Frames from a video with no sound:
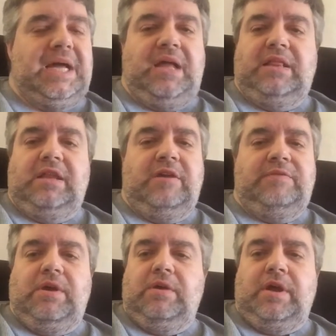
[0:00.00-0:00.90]
I love
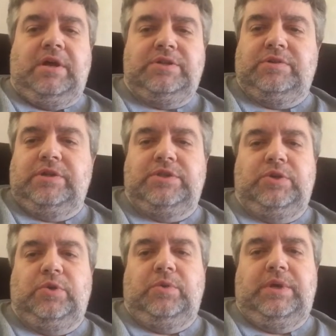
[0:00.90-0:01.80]
how Conjuring
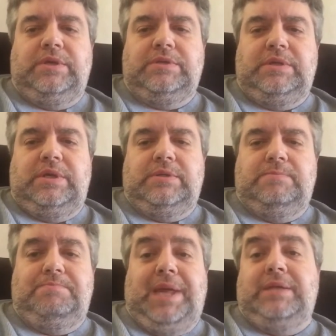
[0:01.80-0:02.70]
2 is
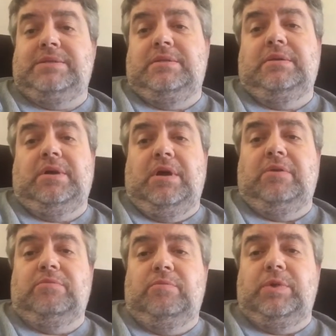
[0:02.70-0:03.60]
based
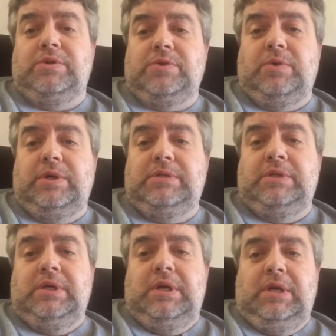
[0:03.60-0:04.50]
on real stories,
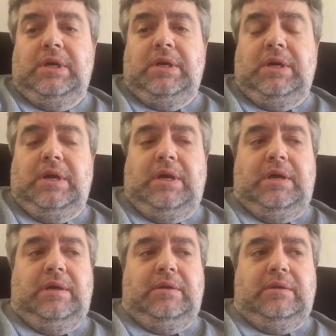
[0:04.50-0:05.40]

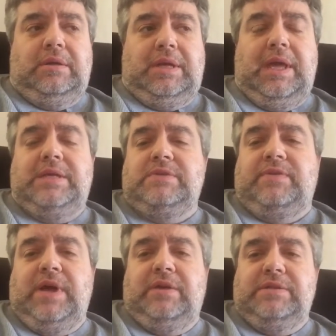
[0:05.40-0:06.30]
uh, case
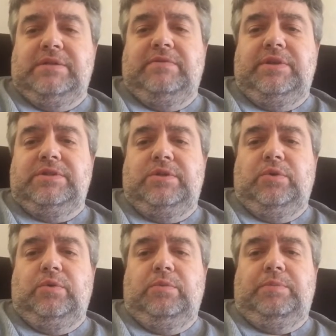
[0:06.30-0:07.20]
files of these
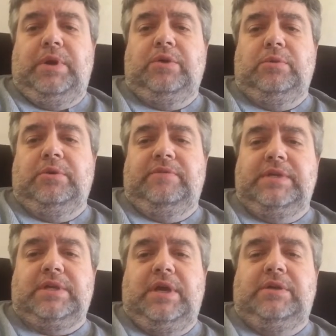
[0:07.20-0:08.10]
two paranormal
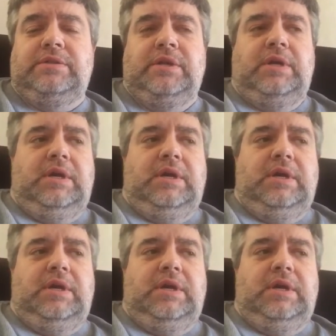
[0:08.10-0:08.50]
investigators.